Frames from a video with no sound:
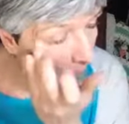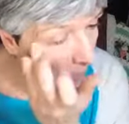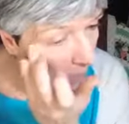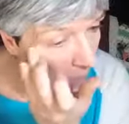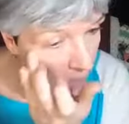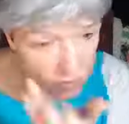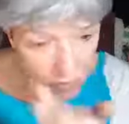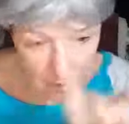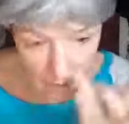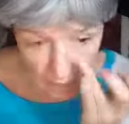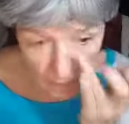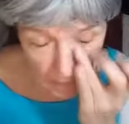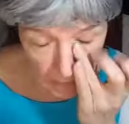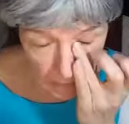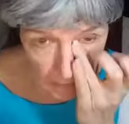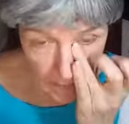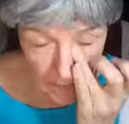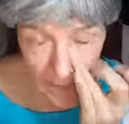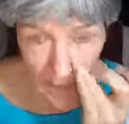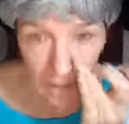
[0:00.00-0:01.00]
Could just be
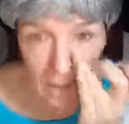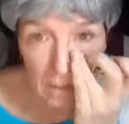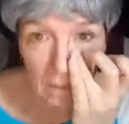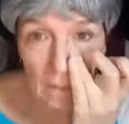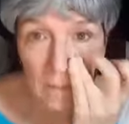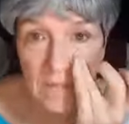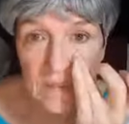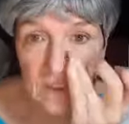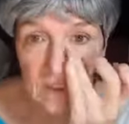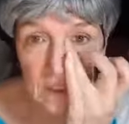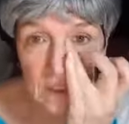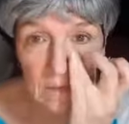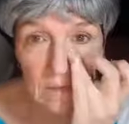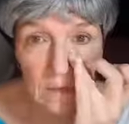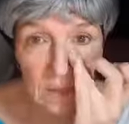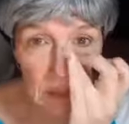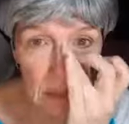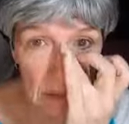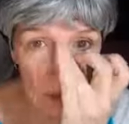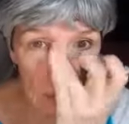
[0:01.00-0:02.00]
my
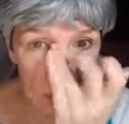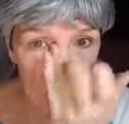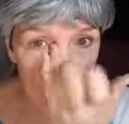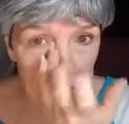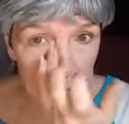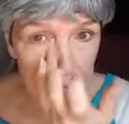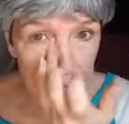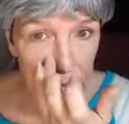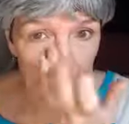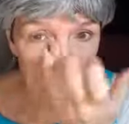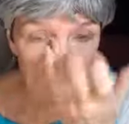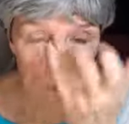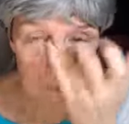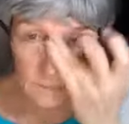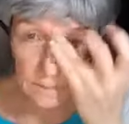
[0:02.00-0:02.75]
70 years, huh?